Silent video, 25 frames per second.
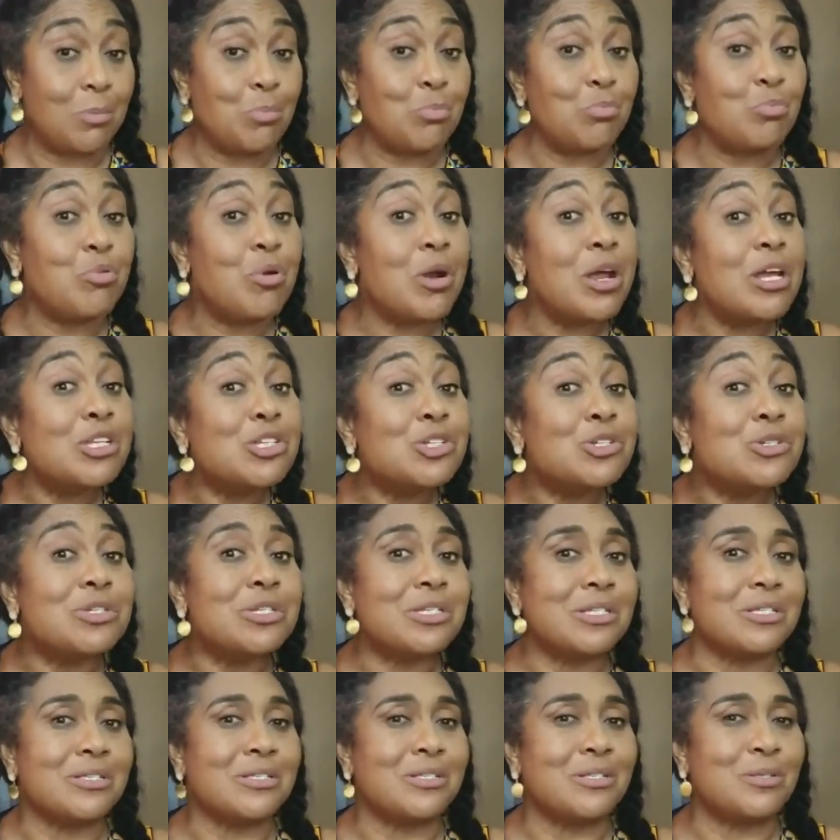a
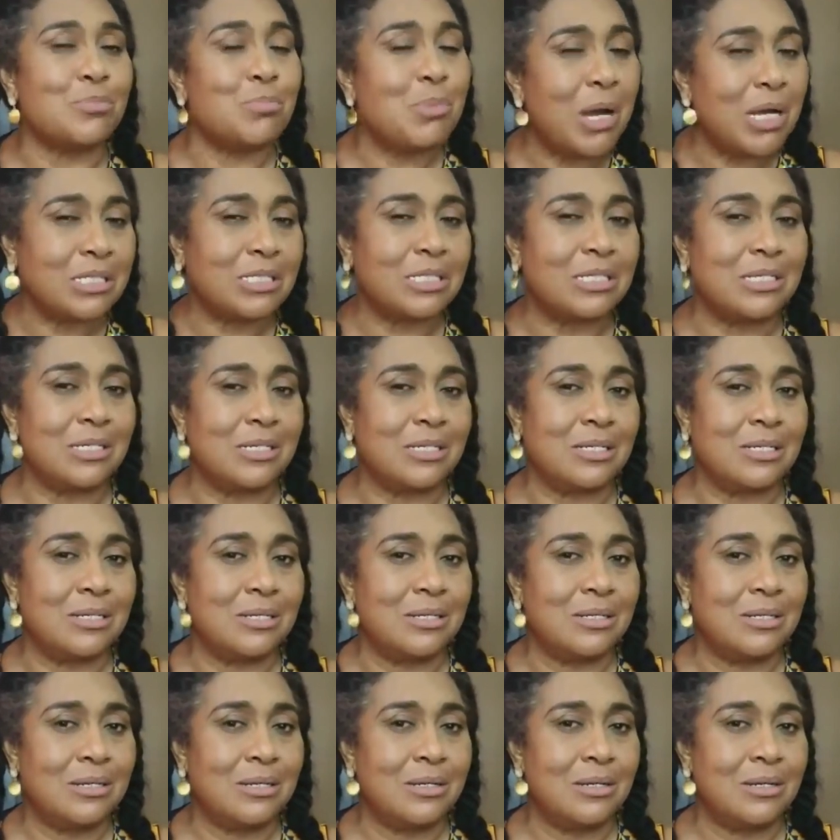prejudiced party?
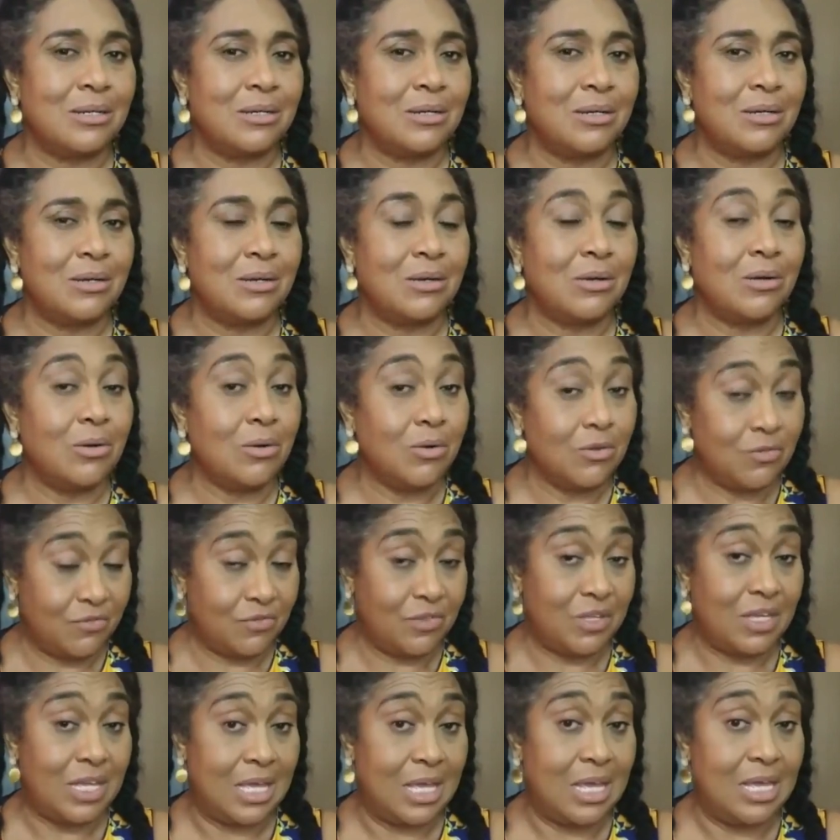
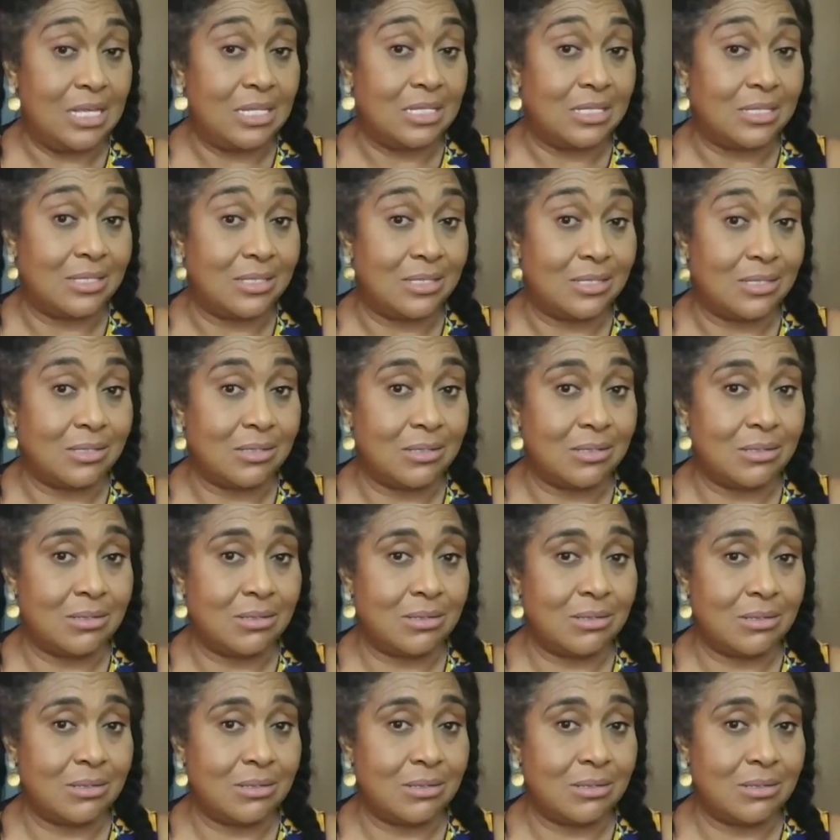of the case.